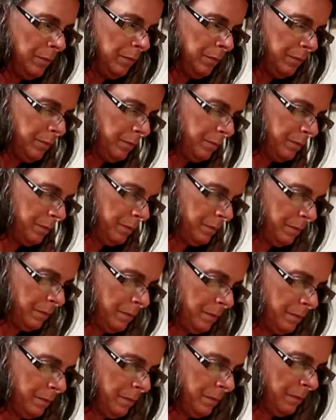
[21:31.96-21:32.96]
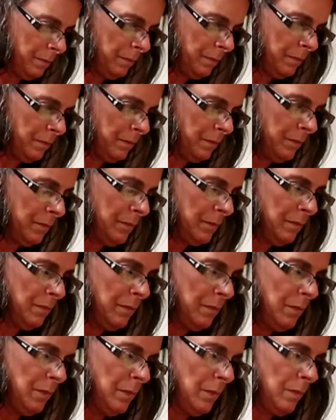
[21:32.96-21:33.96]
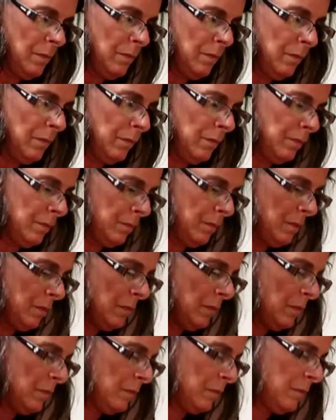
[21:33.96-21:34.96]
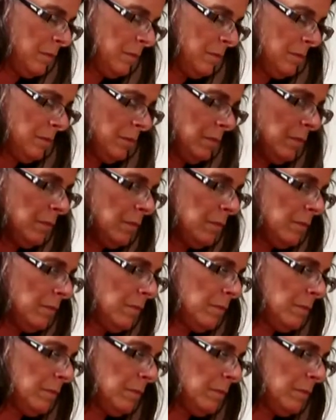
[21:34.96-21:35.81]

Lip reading: (silence)